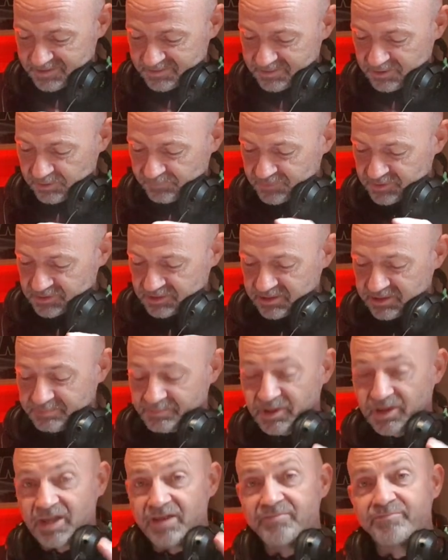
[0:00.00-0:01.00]
in, obviously,
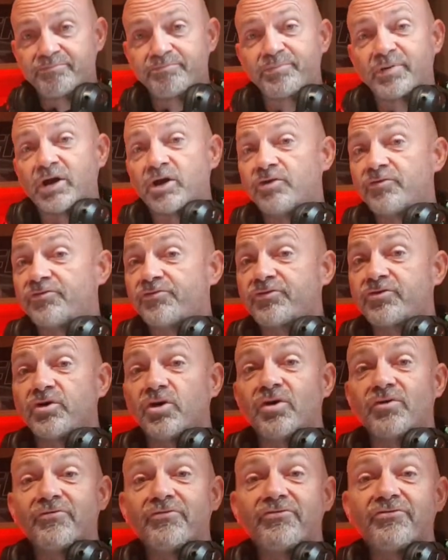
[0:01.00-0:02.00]
but they've both
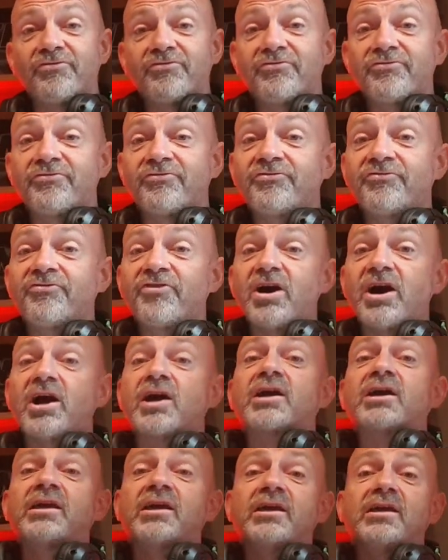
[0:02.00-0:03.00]
got
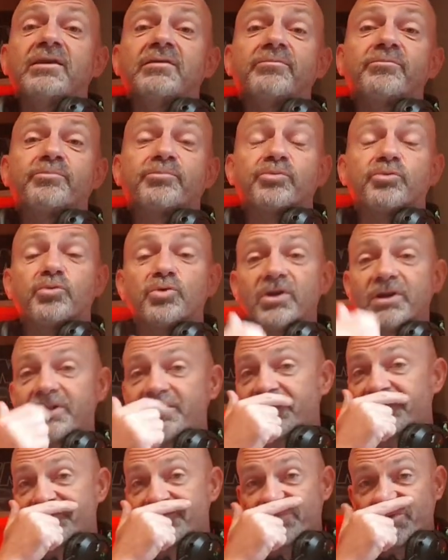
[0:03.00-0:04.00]
fucking
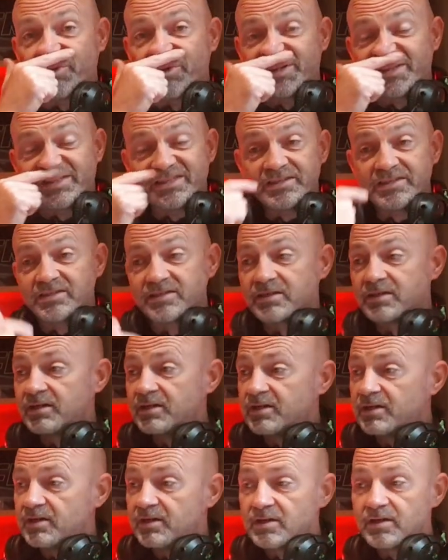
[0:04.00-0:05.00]
brilliant voices.
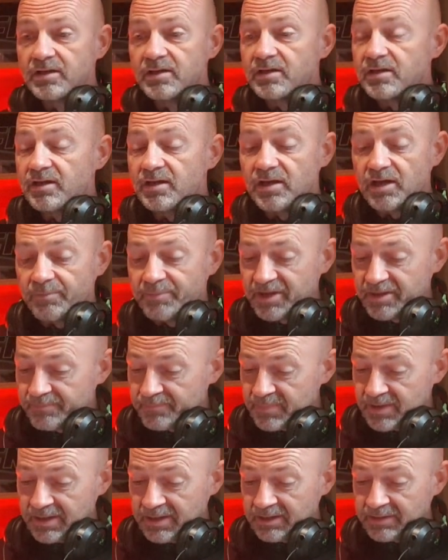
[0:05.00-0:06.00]
I
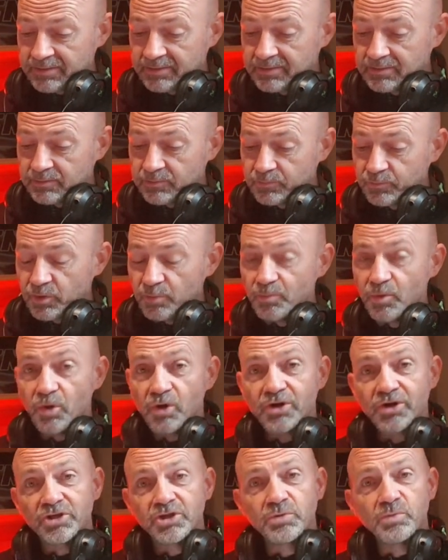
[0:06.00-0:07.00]
mean, man, what
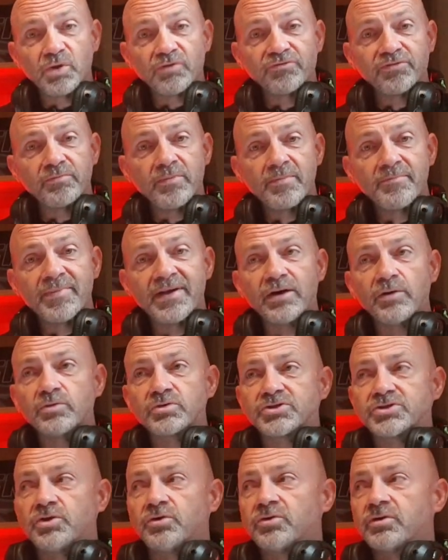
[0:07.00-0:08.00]
more can you want from a
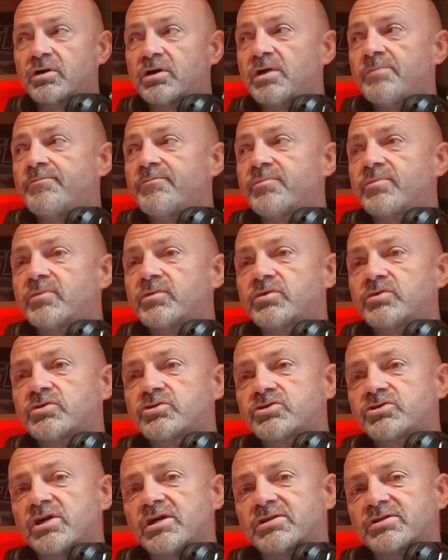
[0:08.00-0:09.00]
metal song? And
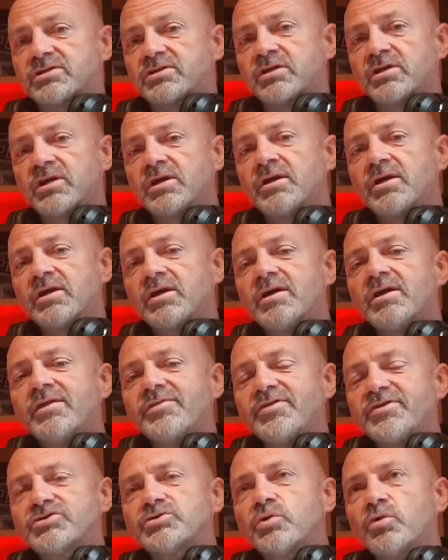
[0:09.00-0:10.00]
just,
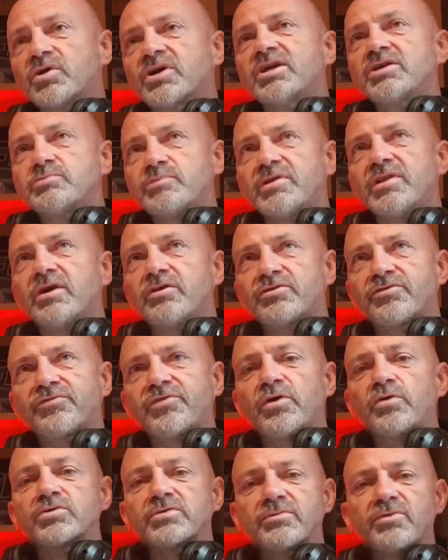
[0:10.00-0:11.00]
this sort of gives me those
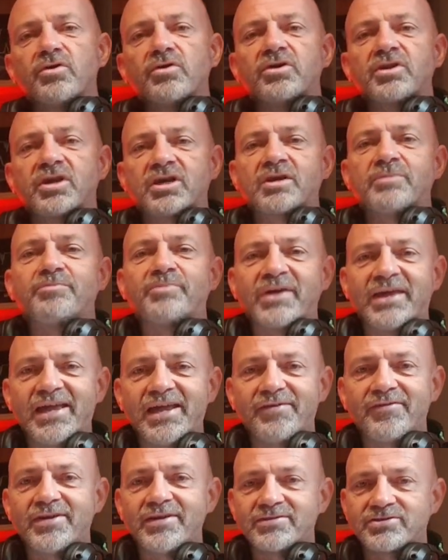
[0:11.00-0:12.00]
feels. I'm not going to
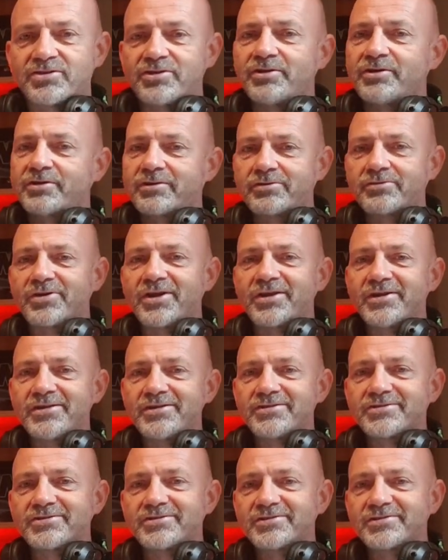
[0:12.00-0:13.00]
compare it to the
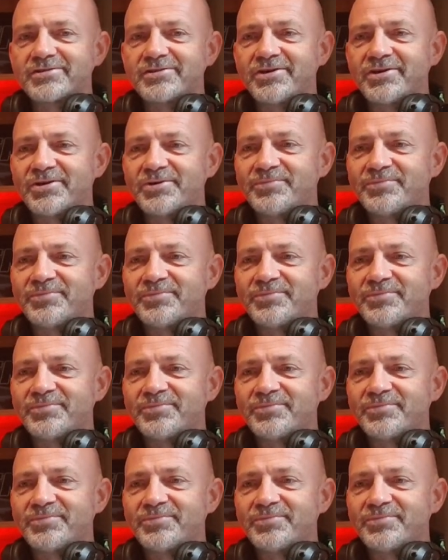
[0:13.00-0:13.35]
greatest